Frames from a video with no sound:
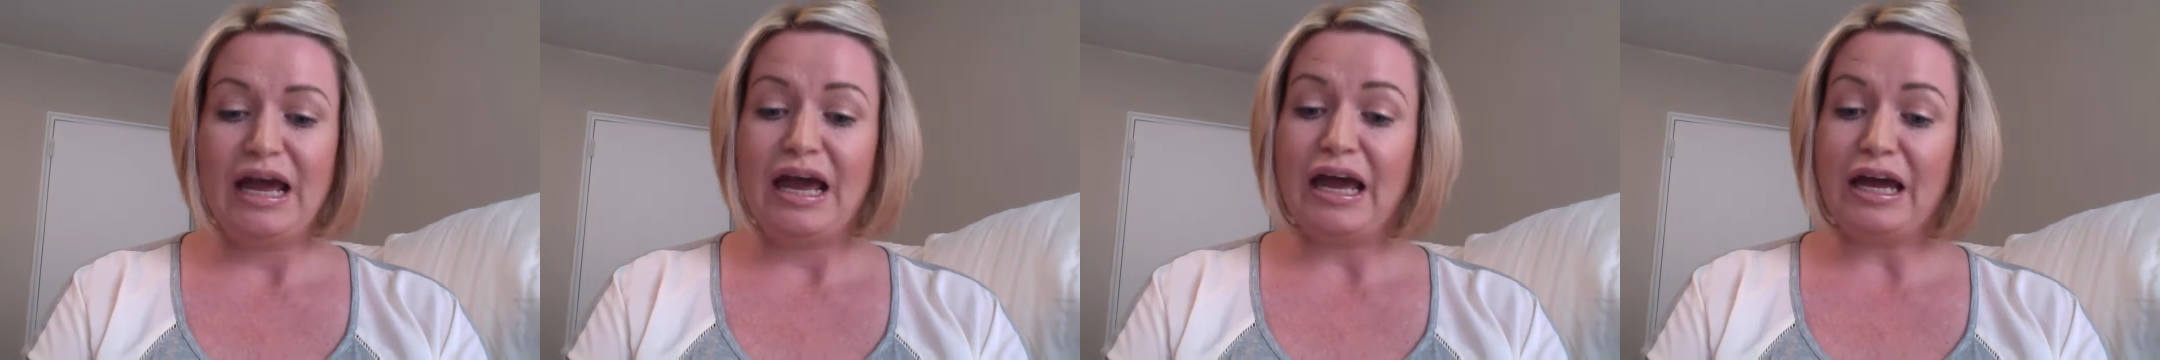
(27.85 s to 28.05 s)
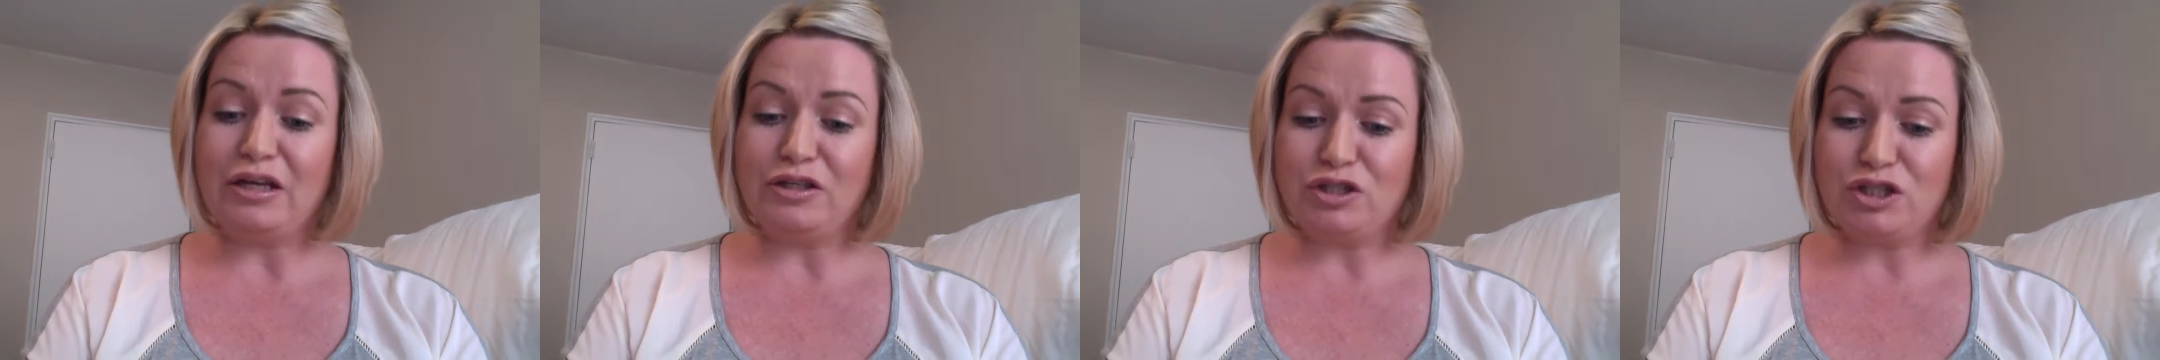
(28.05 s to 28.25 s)

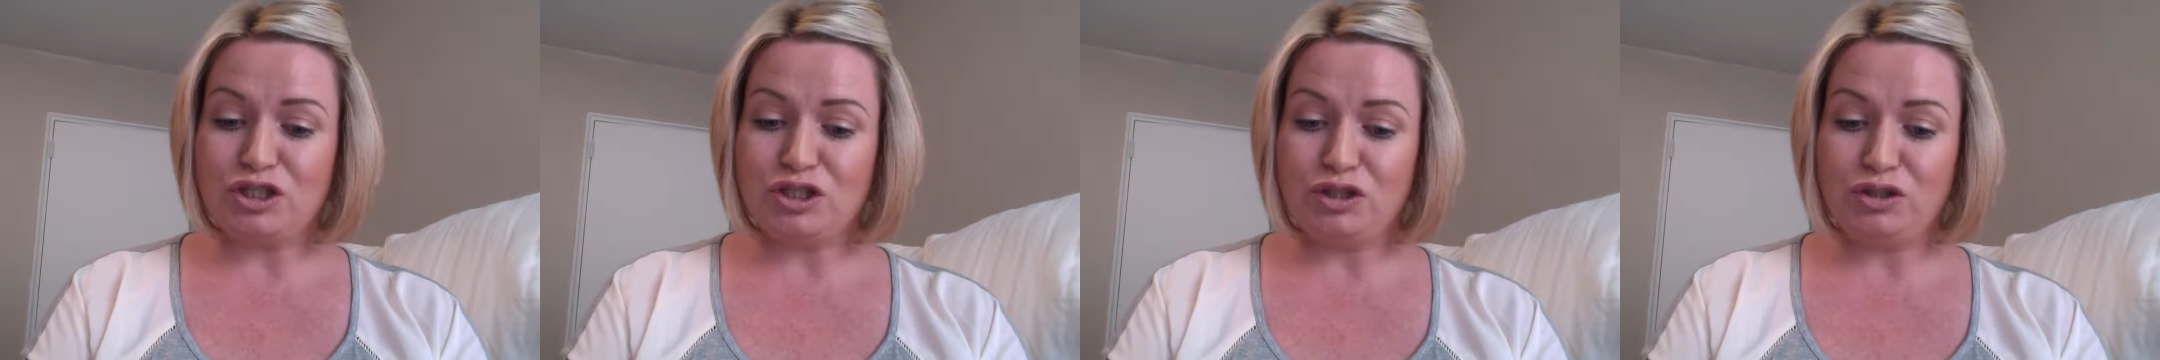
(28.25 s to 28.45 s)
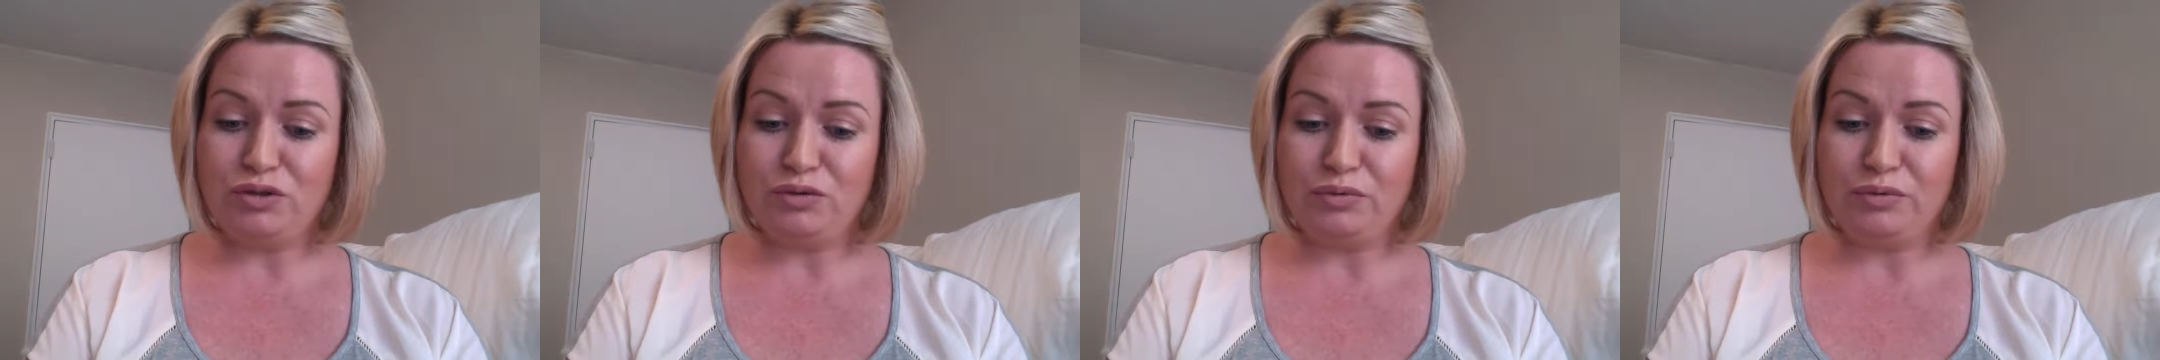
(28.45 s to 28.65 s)
And
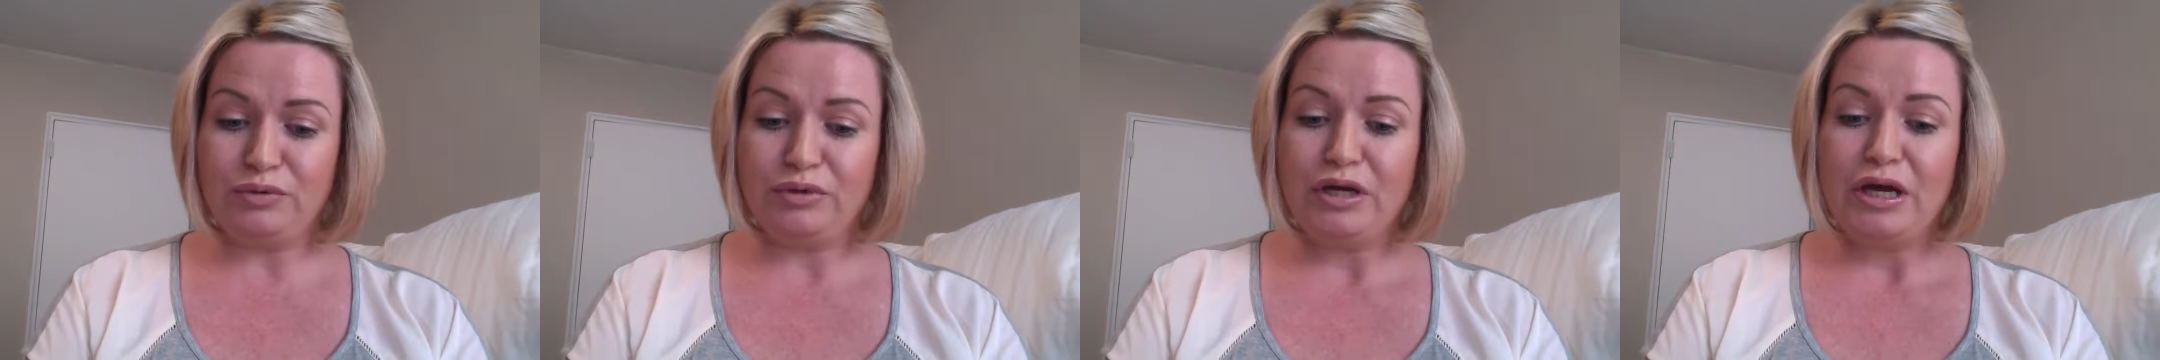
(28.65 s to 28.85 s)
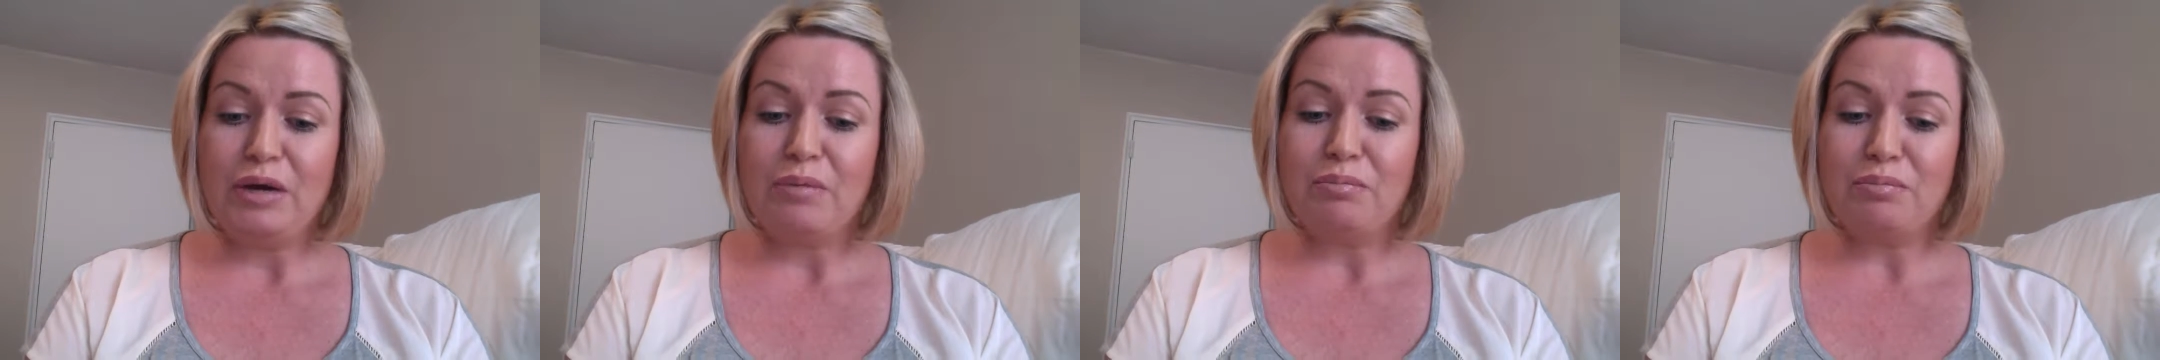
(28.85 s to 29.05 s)
2,
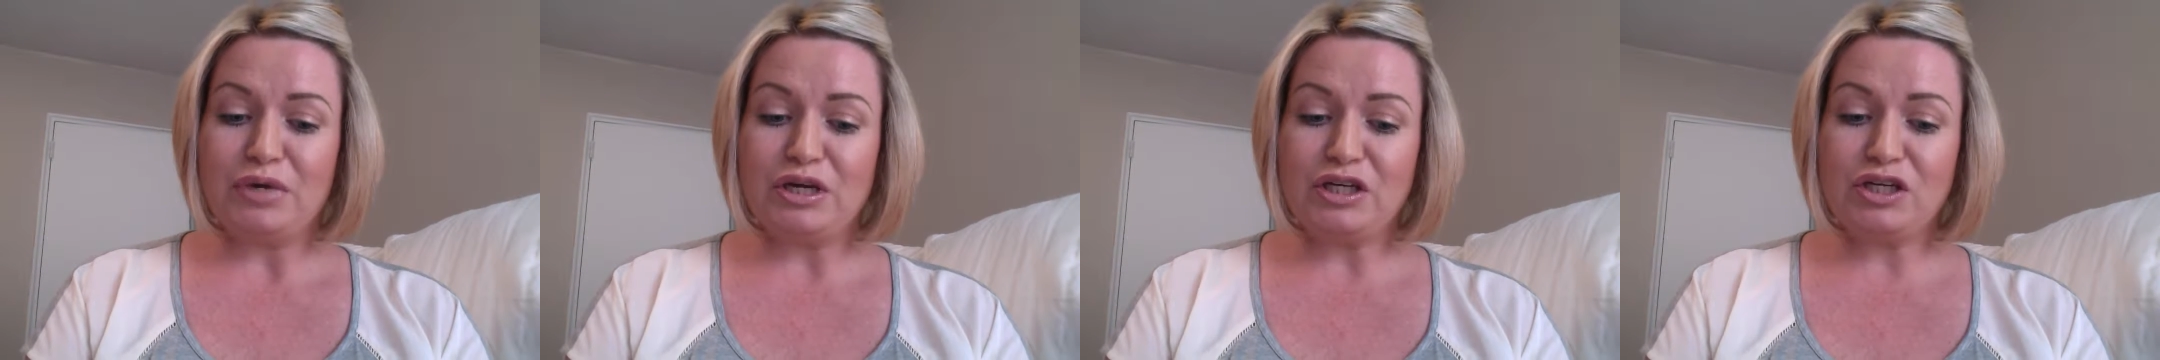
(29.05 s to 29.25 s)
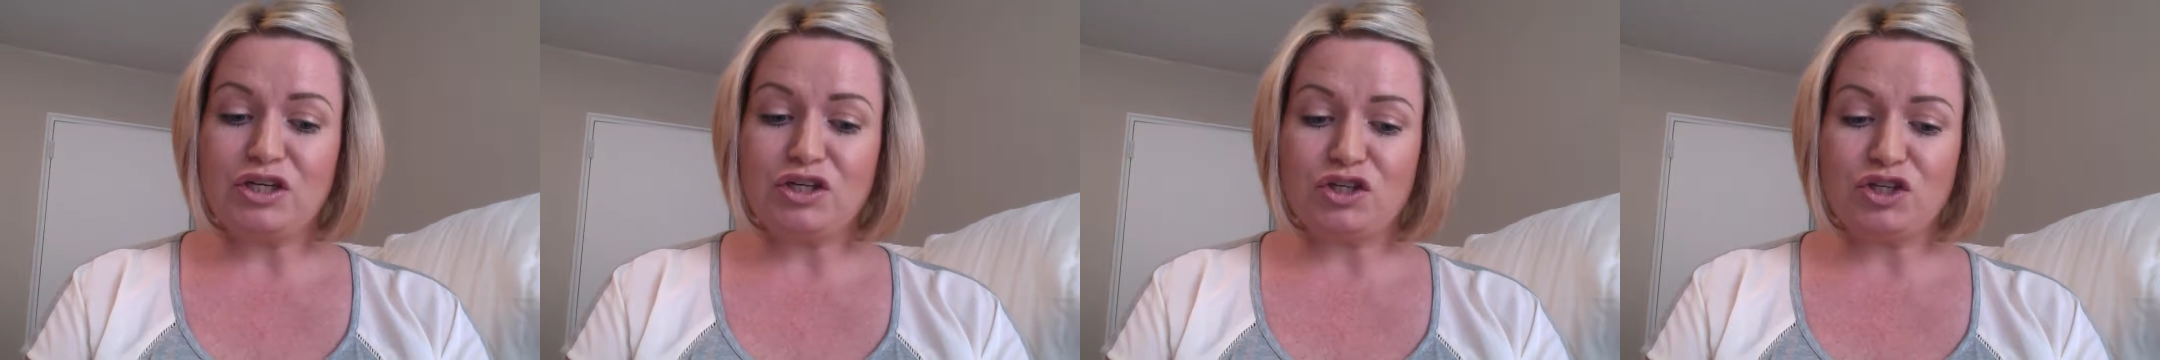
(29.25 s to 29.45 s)

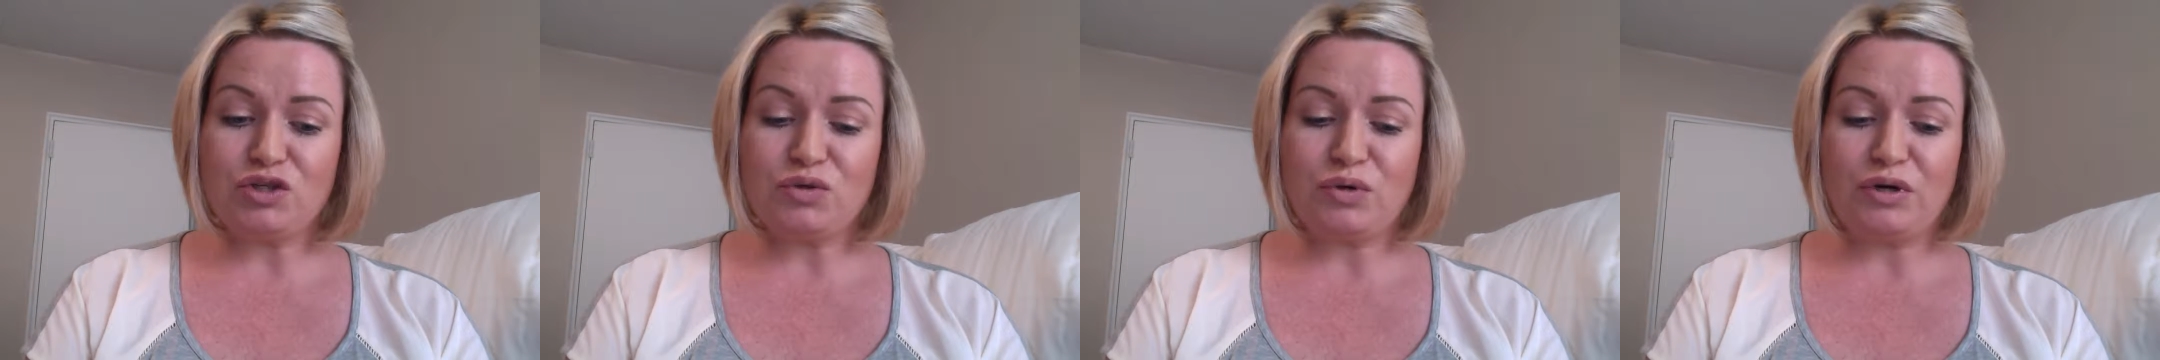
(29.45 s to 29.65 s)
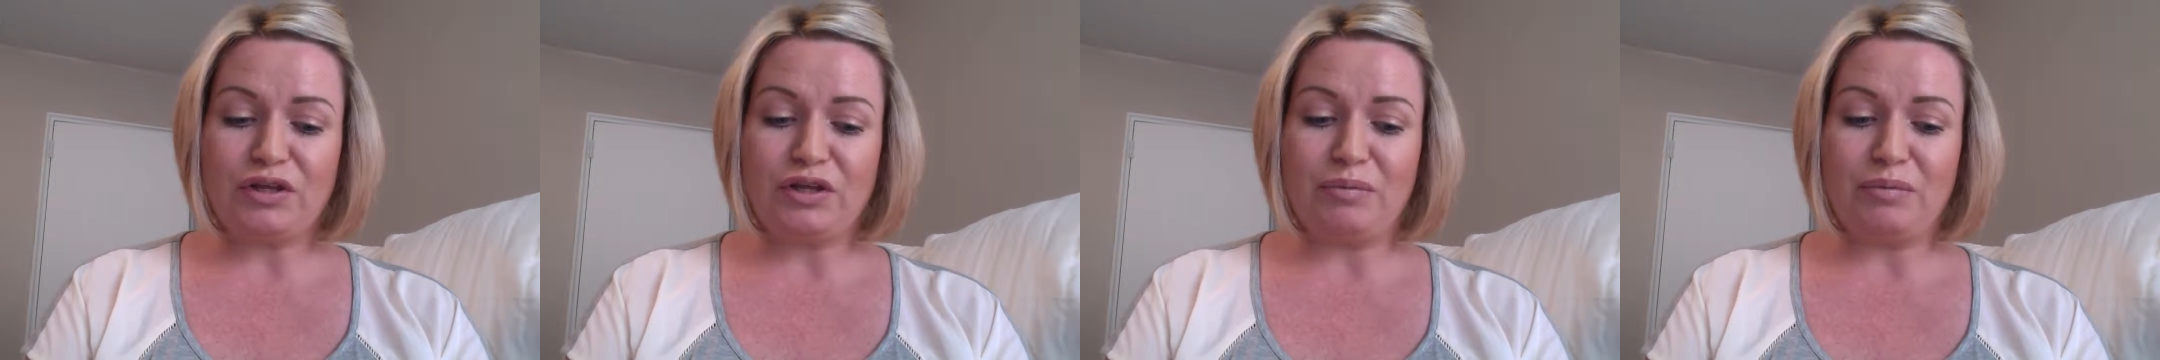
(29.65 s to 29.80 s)
making sure